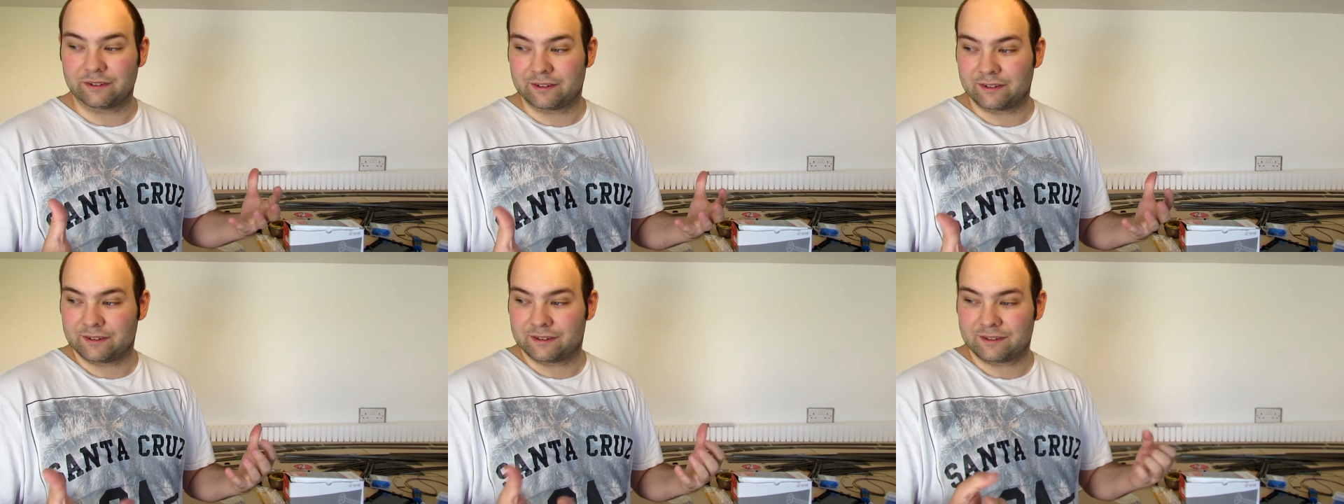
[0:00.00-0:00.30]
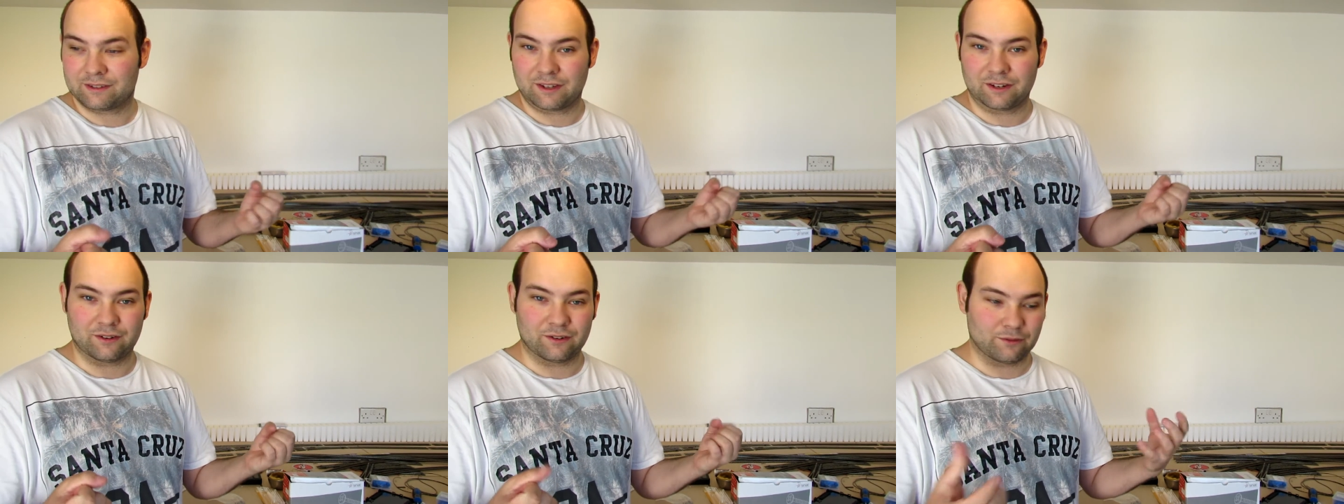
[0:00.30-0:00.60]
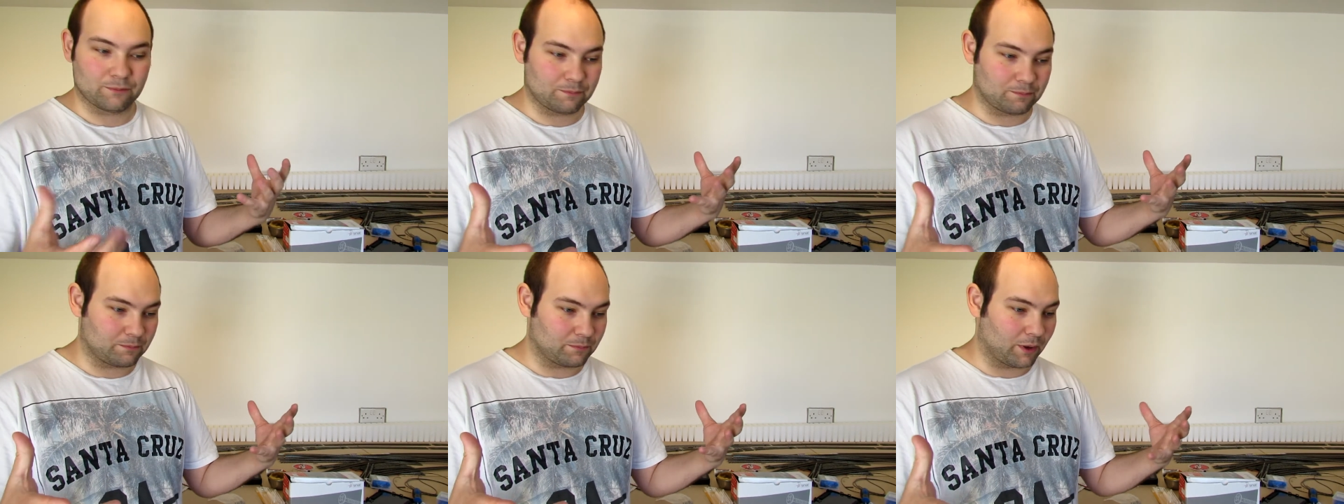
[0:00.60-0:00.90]
it's going
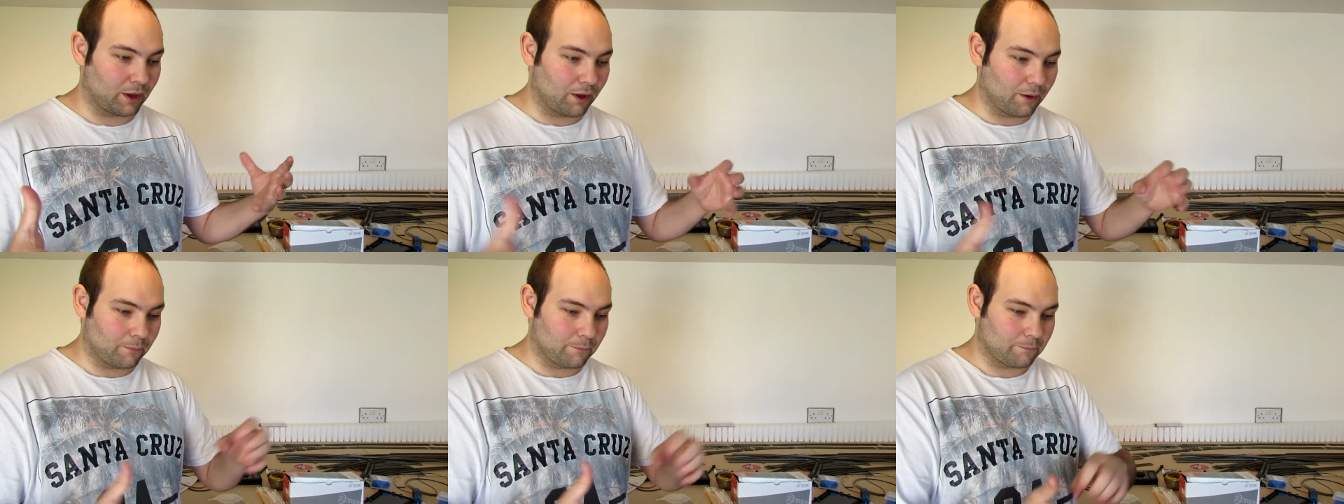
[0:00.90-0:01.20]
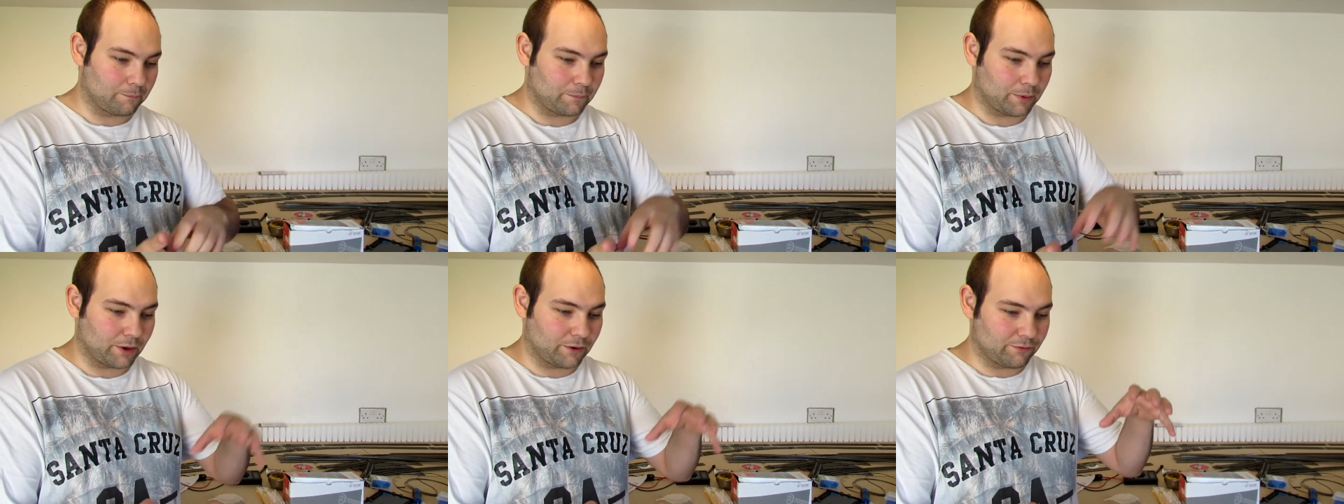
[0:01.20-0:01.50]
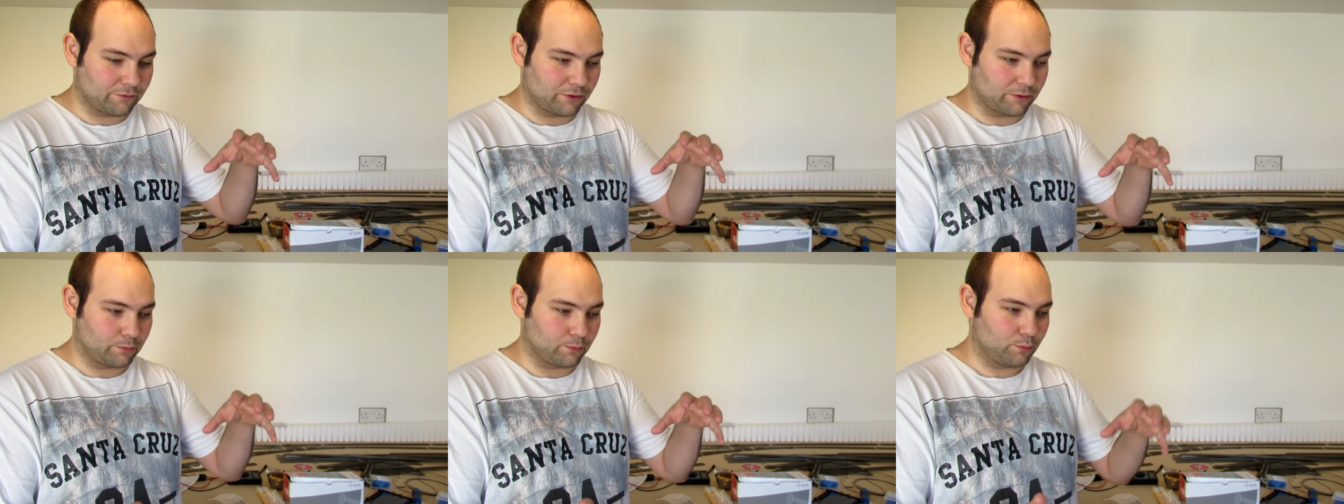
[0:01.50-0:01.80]
to
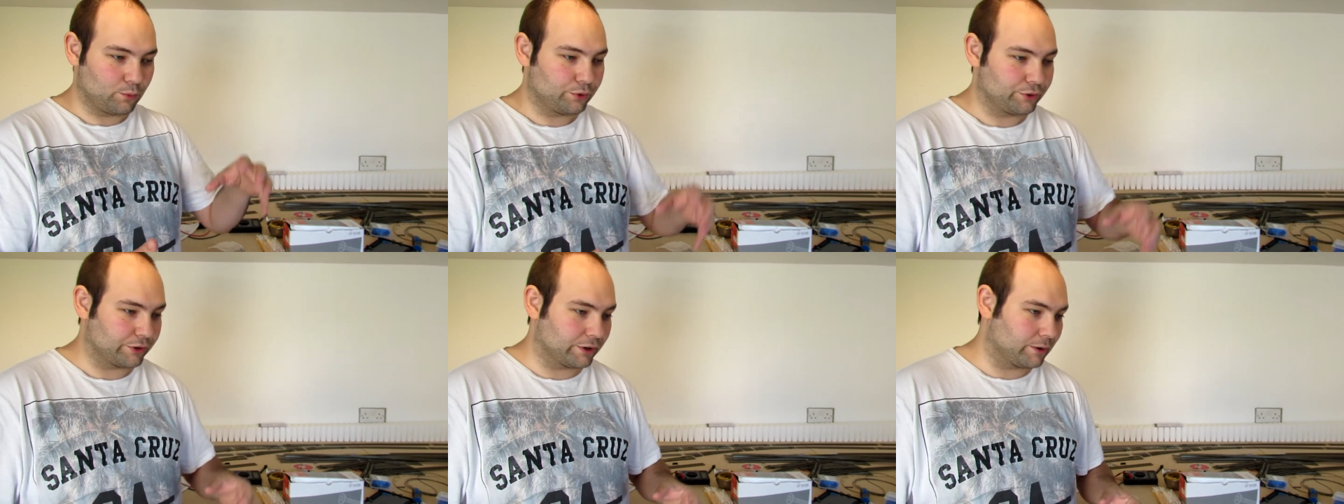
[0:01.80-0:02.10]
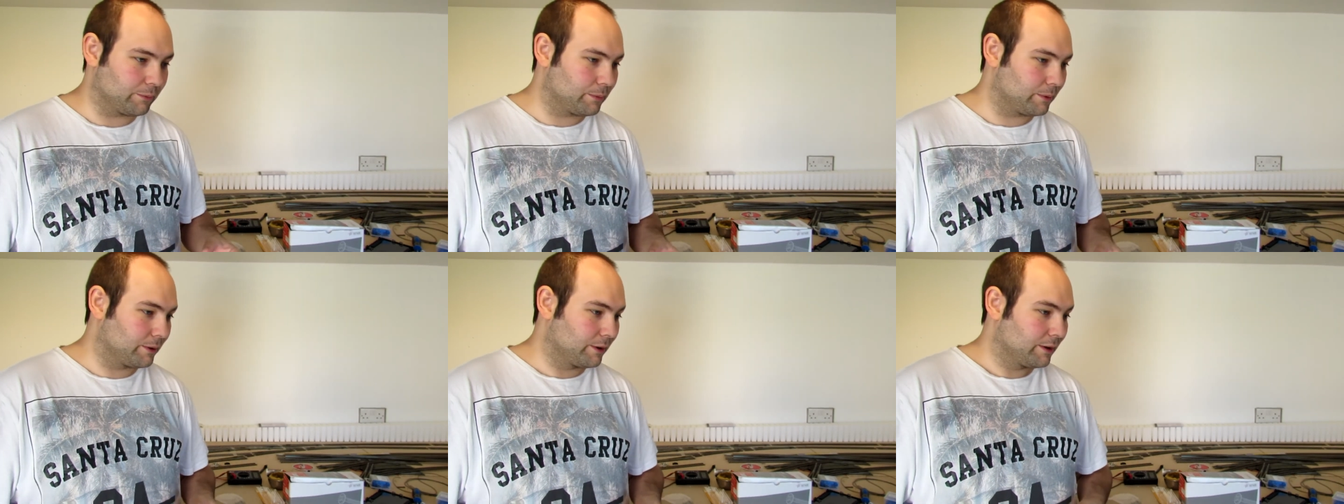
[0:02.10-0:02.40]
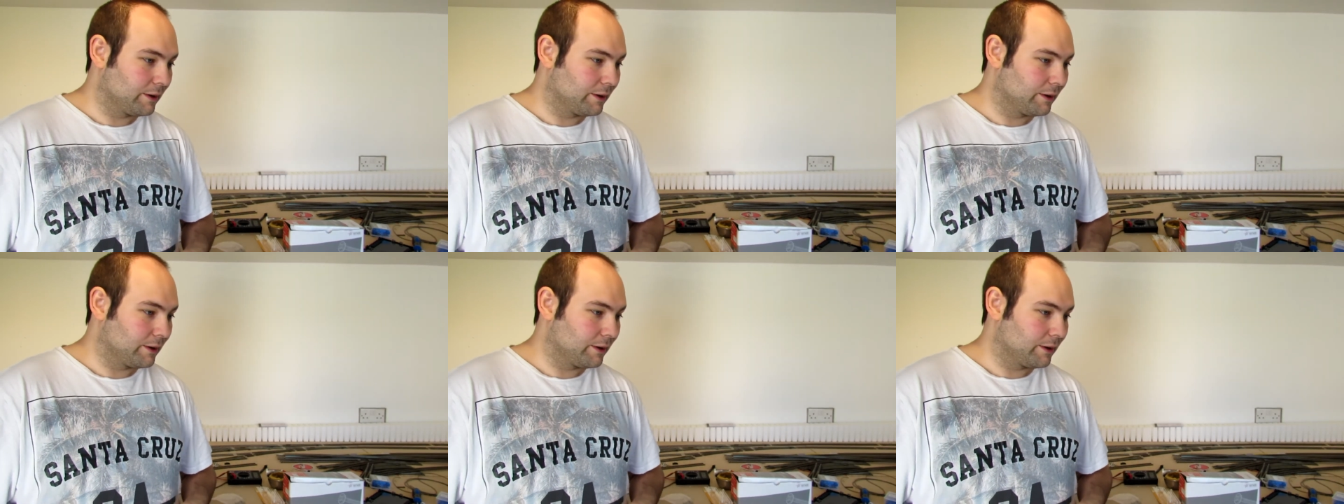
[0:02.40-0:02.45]
puff the wood up